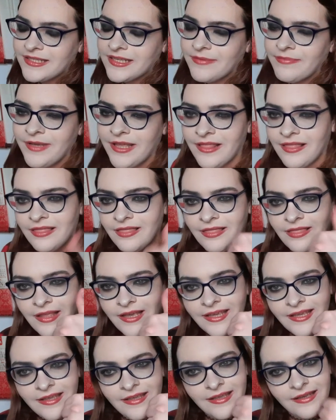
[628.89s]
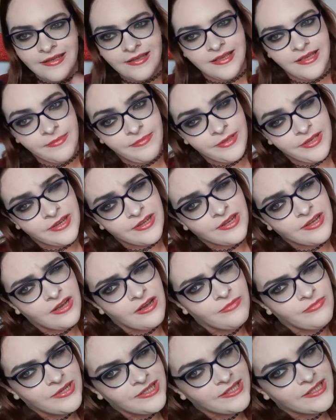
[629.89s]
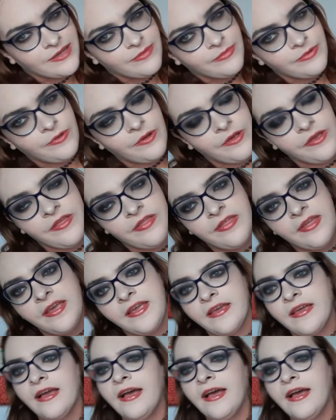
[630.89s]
Give me a like, give me a comment, tell me what you think,